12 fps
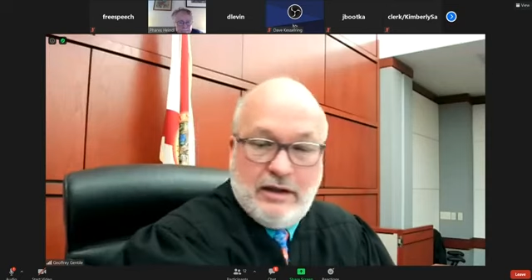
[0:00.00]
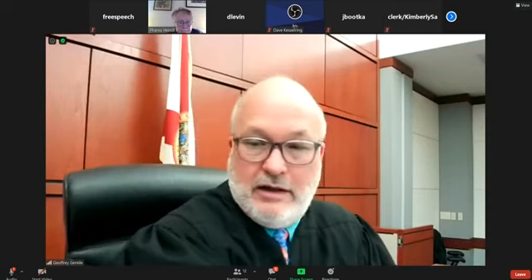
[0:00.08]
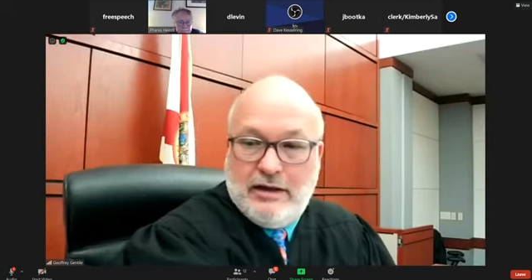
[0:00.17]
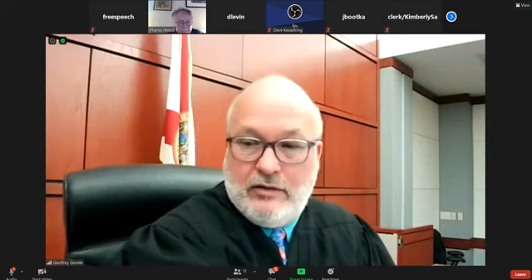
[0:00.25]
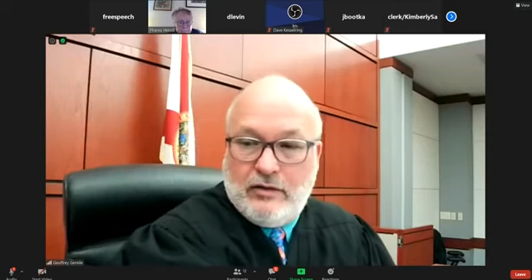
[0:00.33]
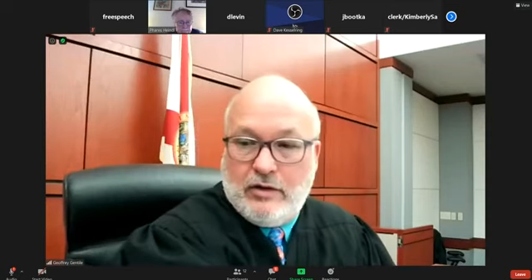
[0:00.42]

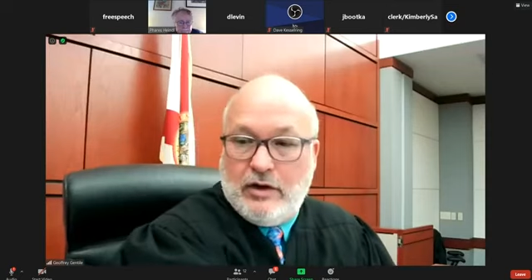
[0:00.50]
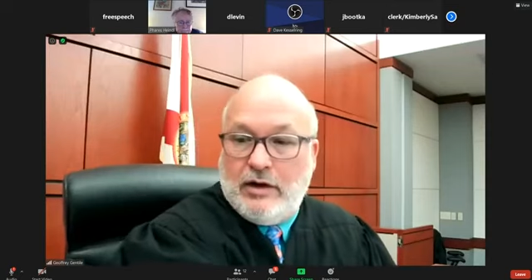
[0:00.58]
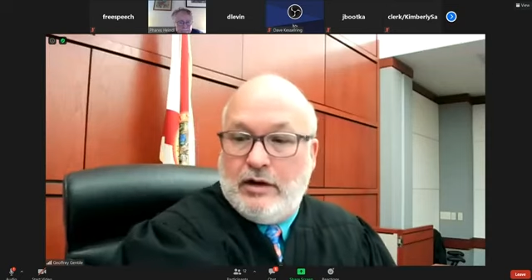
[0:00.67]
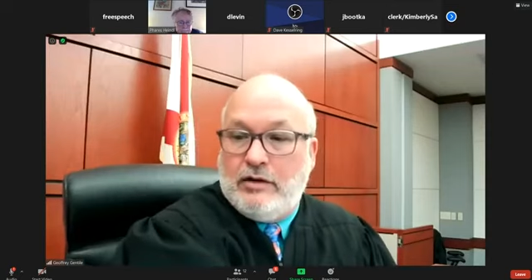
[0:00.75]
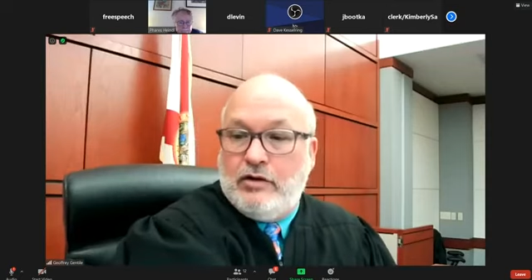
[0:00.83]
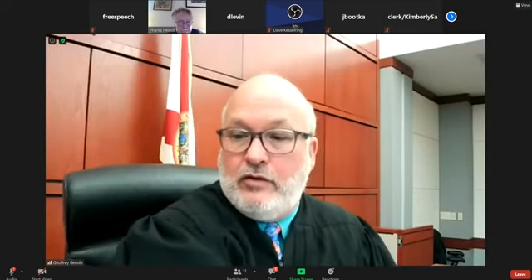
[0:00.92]

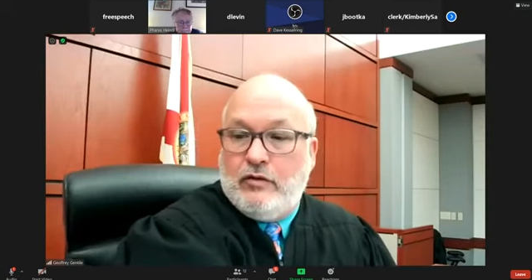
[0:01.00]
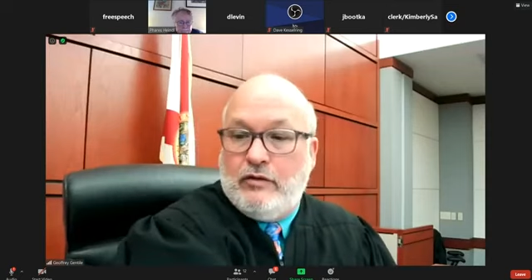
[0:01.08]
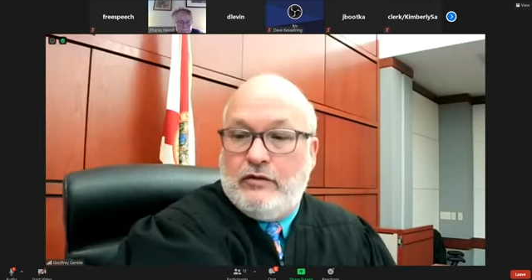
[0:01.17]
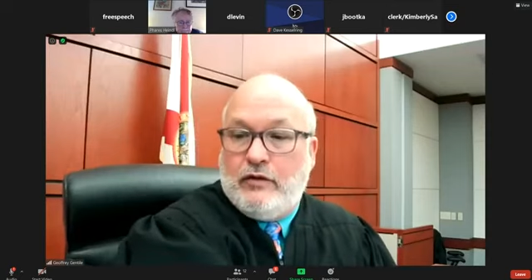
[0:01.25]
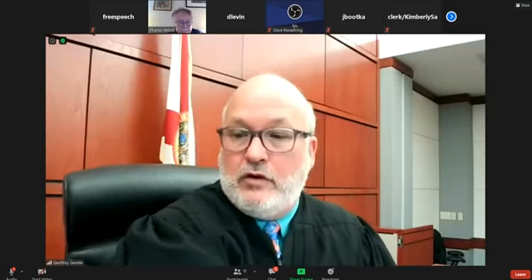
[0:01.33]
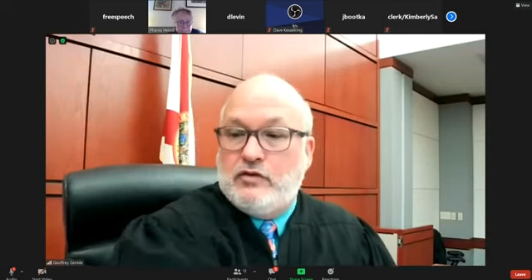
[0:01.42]
Either
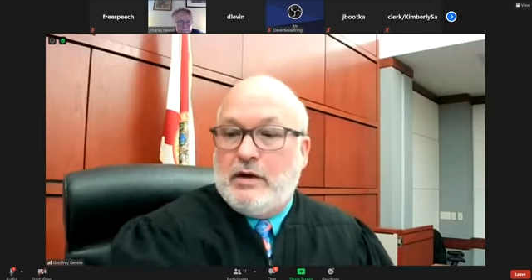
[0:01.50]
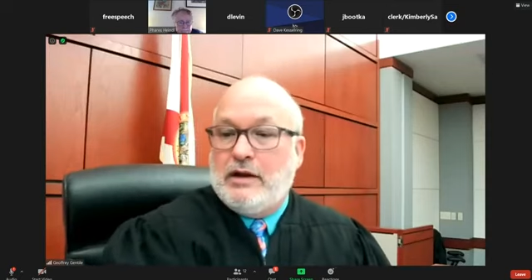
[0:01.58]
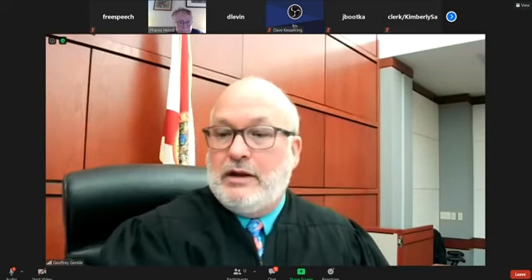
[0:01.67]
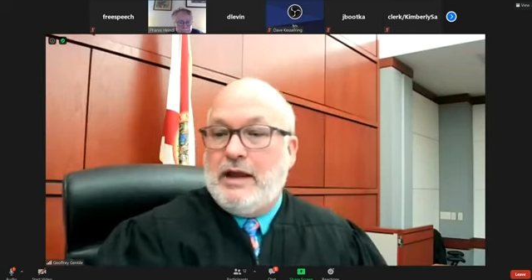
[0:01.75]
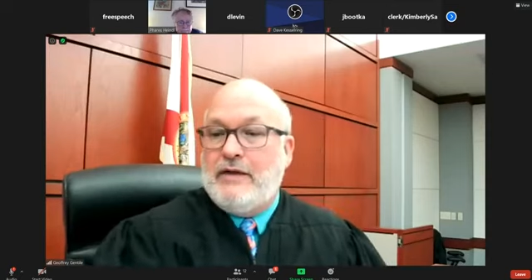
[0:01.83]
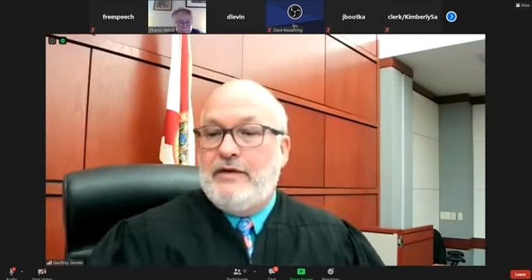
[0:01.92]
you folks want
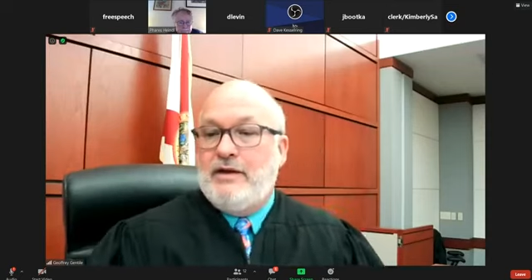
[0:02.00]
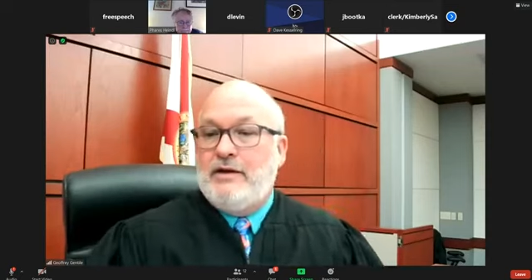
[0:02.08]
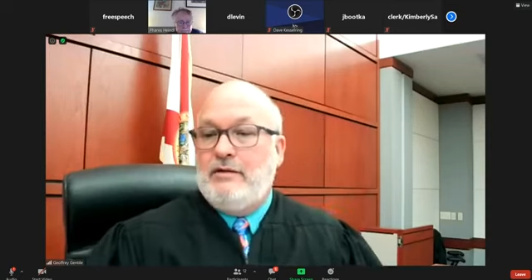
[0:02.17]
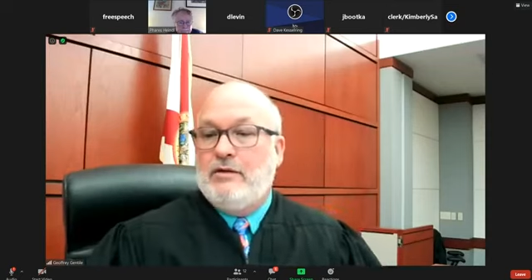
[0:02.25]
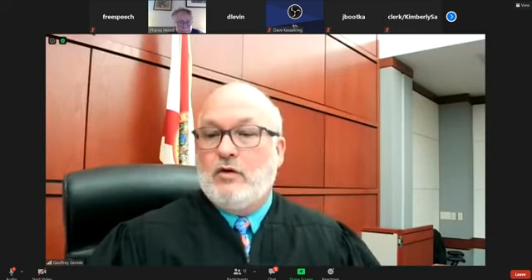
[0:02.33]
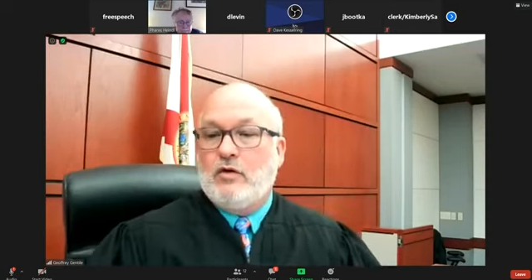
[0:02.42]

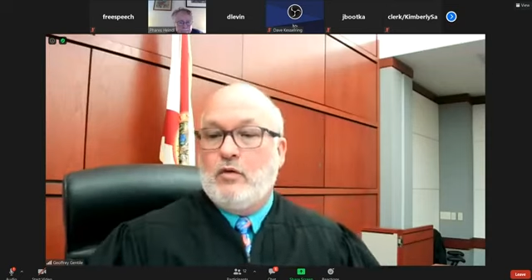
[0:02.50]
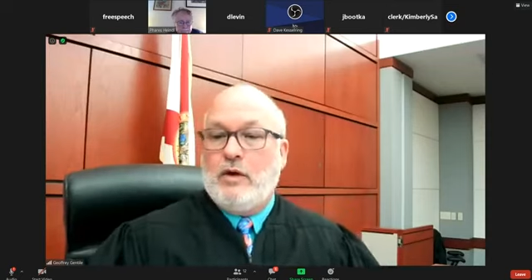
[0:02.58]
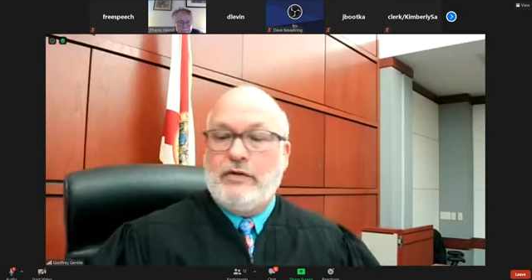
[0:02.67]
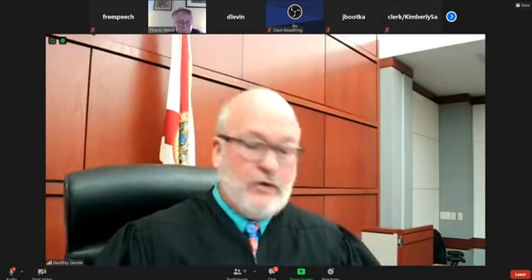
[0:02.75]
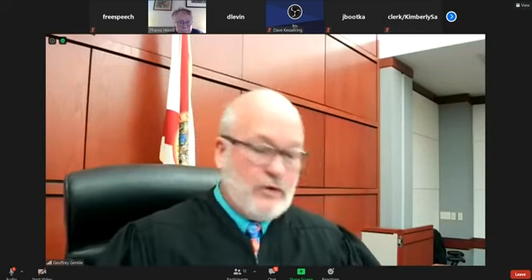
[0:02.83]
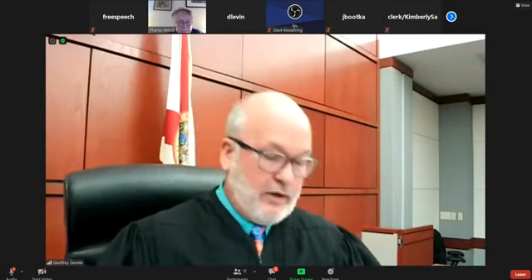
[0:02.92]
11 or
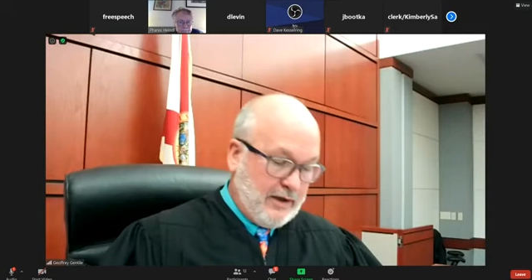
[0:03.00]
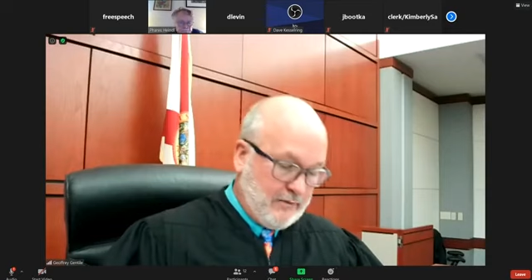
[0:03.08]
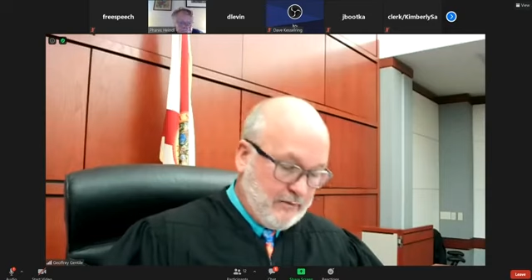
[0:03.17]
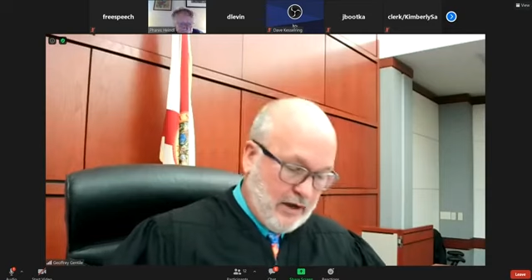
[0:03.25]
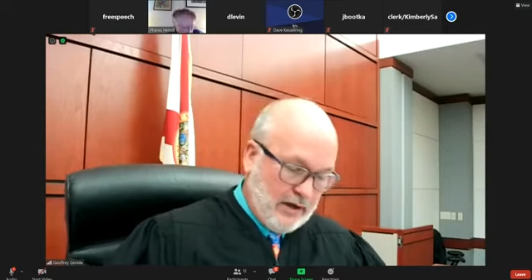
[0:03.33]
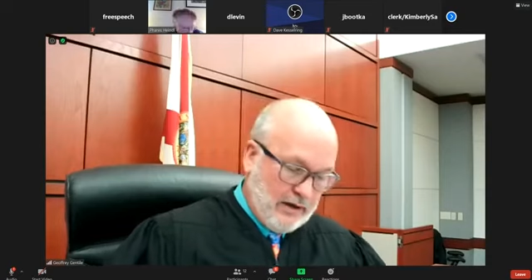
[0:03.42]
1:30
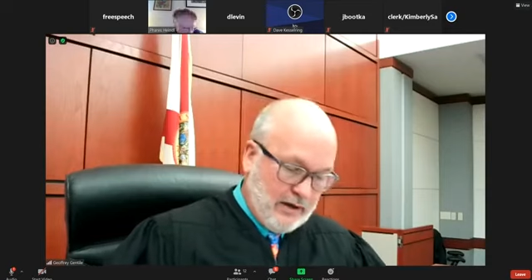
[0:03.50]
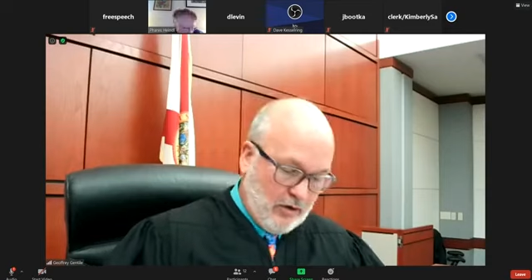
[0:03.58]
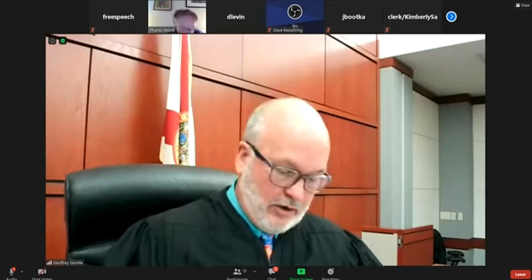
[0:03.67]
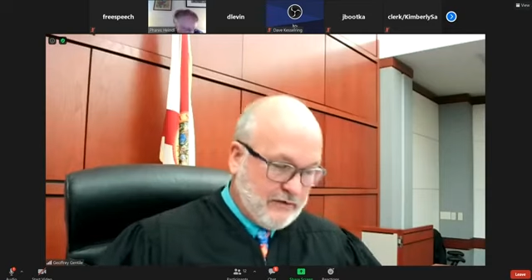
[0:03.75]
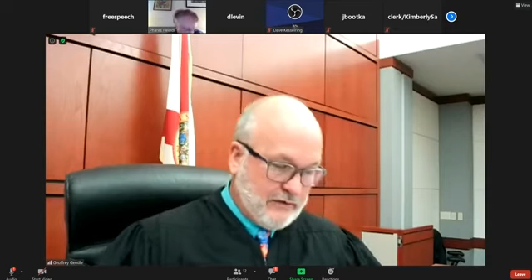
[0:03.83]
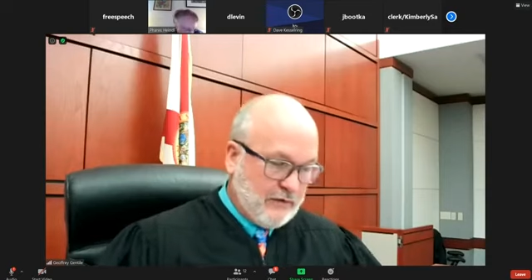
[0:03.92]
on
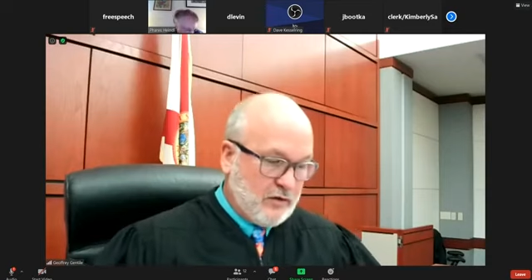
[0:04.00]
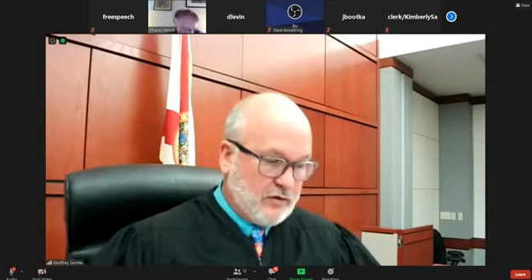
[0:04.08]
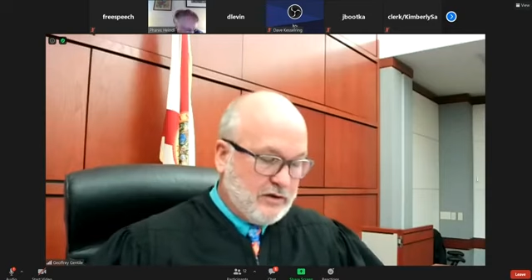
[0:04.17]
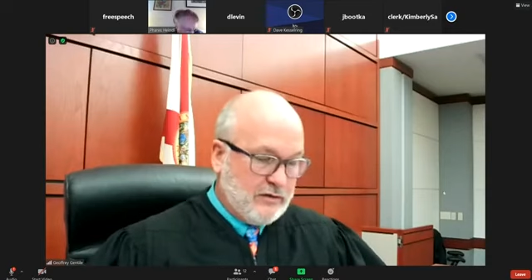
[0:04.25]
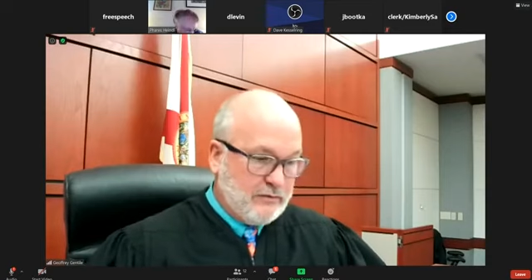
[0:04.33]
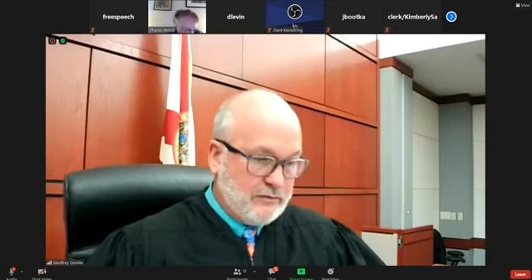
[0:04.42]
August 1st.